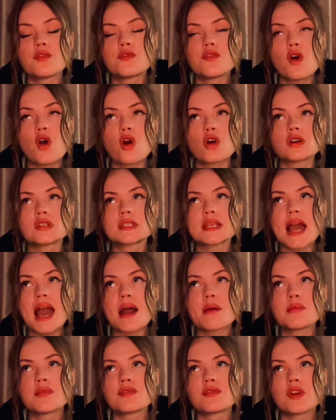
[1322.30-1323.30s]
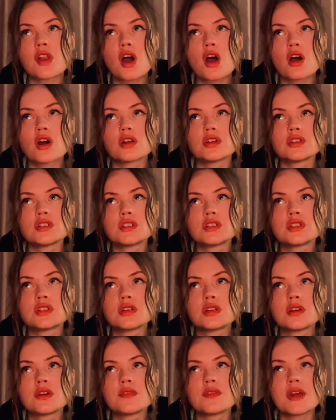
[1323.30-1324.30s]
fox, camouflage.
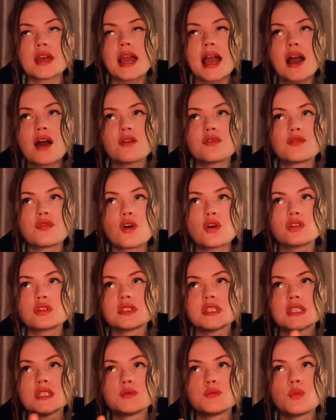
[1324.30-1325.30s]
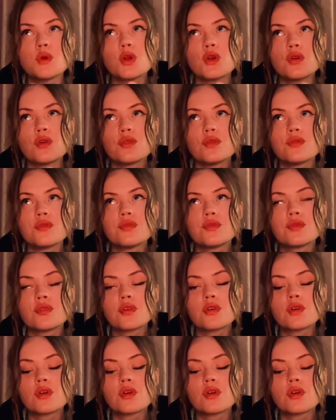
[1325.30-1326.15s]
Think how foxes move.